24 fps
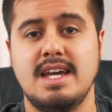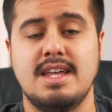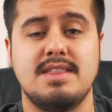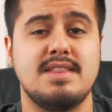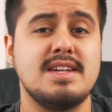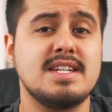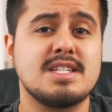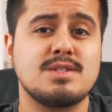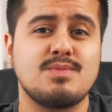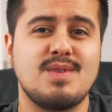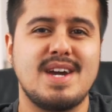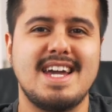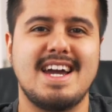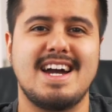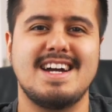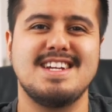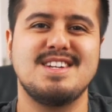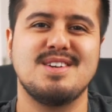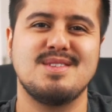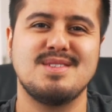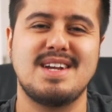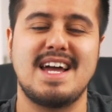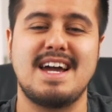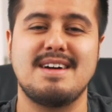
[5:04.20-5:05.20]
This way I
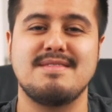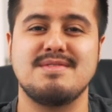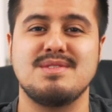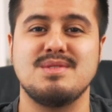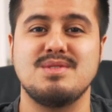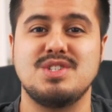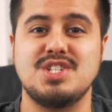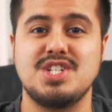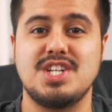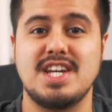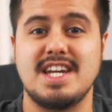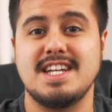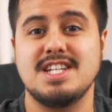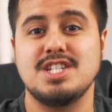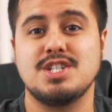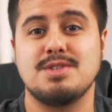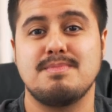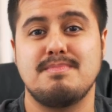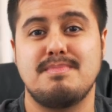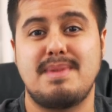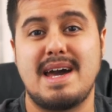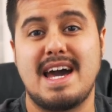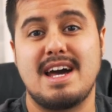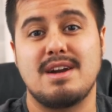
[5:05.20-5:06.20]
don't have to change
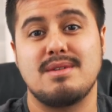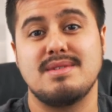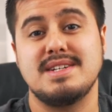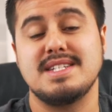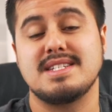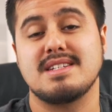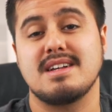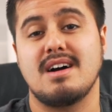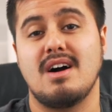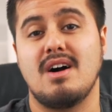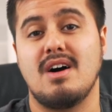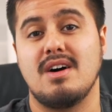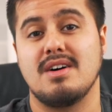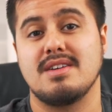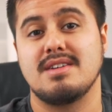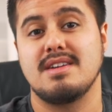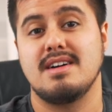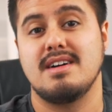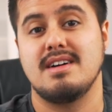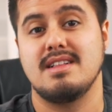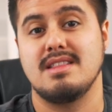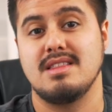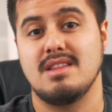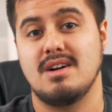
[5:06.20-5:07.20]
batteries on
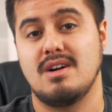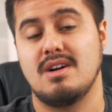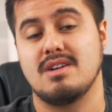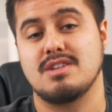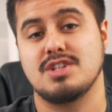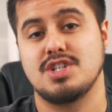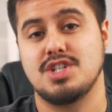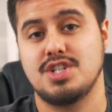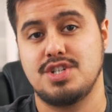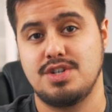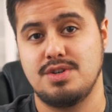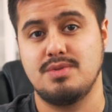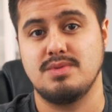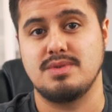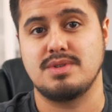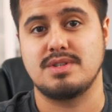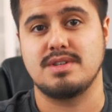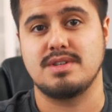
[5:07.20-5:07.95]
a long shoot.